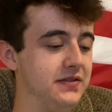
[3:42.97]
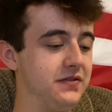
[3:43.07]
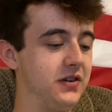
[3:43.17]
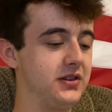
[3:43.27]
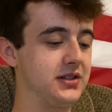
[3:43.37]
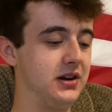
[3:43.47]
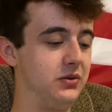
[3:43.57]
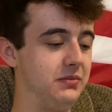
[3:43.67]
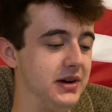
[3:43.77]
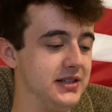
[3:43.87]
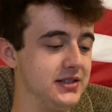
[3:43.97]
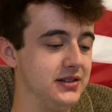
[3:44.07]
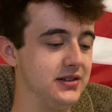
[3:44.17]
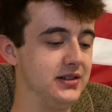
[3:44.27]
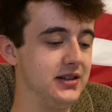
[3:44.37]
For, so I want my,
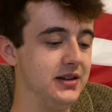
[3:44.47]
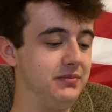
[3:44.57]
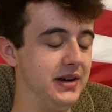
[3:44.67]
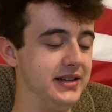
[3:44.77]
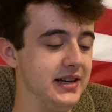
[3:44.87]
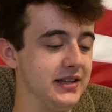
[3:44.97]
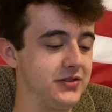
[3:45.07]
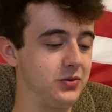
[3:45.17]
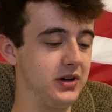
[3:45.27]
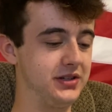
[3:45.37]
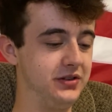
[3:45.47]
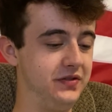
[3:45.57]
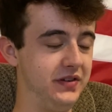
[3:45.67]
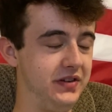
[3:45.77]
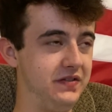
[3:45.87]
My deadlifts were at two
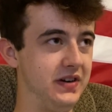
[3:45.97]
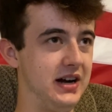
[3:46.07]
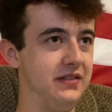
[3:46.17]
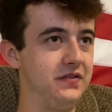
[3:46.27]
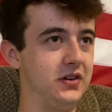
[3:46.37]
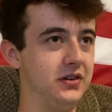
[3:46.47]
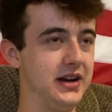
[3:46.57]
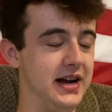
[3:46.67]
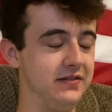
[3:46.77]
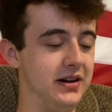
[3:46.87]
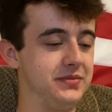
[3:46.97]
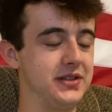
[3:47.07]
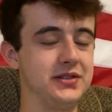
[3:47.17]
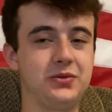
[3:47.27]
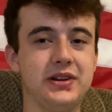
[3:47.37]
fifty-five for nine reps
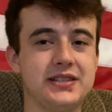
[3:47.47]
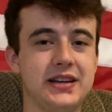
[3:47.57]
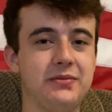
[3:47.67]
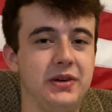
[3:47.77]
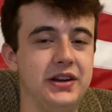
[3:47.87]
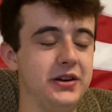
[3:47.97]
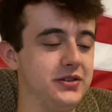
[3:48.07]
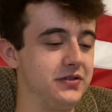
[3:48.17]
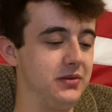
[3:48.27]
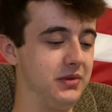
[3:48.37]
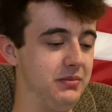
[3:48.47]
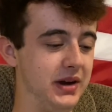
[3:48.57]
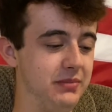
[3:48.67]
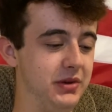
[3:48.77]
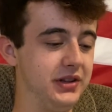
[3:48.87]
is what it said in my notes from
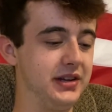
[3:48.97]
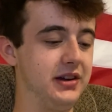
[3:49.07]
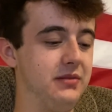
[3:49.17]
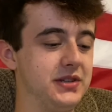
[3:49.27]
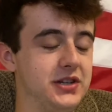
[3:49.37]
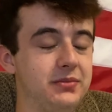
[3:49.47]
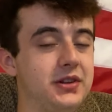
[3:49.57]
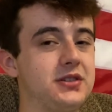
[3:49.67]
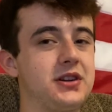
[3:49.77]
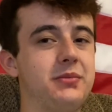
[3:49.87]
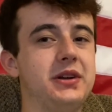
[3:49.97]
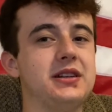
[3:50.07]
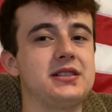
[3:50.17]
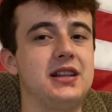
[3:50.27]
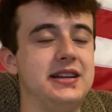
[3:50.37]
about a month ago. I'm assuming there's going to be a
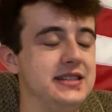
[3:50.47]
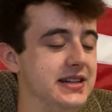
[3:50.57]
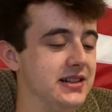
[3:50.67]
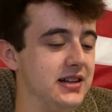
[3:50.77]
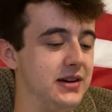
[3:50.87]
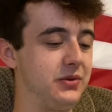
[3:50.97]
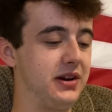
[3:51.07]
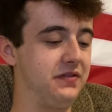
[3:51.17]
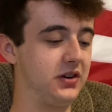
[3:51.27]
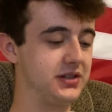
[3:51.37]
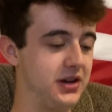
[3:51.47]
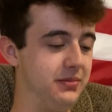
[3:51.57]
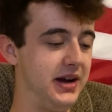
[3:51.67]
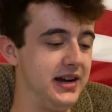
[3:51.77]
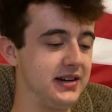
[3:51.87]
slight decline when I first go
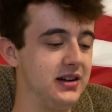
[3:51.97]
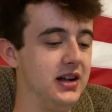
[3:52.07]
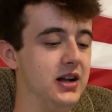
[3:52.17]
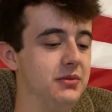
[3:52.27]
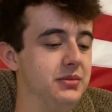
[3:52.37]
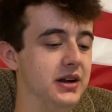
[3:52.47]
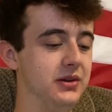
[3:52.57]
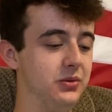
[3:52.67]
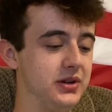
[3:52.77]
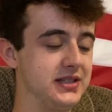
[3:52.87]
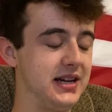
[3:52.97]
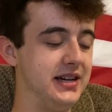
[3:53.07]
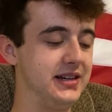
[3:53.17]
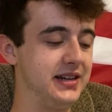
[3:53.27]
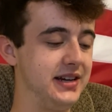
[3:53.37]
back, but once I
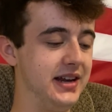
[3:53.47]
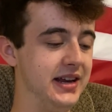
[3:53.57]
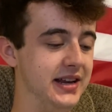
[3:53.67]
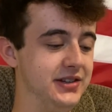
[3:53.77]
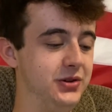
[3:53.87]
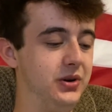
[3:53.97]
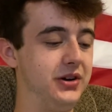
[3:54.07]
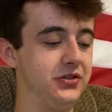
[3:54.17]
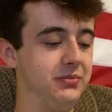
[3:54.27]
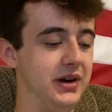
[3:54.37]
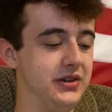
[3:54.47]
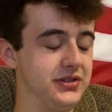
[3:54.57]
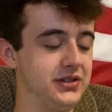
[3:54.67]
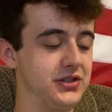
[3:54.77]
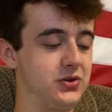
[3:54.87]
hit two hundred pounds
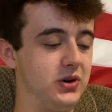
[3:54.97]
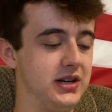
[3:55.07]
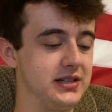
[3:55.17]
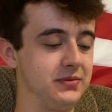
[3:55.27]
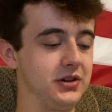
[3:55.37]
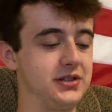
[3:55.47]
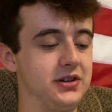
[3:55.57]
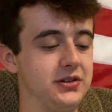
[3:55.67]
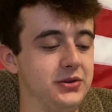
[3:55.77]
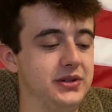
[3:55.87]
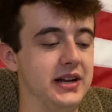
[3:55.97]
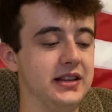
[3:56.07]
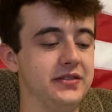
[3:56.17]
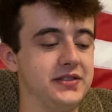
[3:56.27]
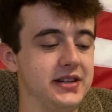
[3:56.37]
on squats, I'm going to start doing
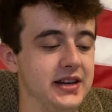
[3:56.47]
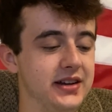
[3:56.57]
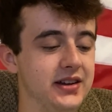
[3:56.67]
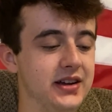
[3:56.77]
deadlifts again.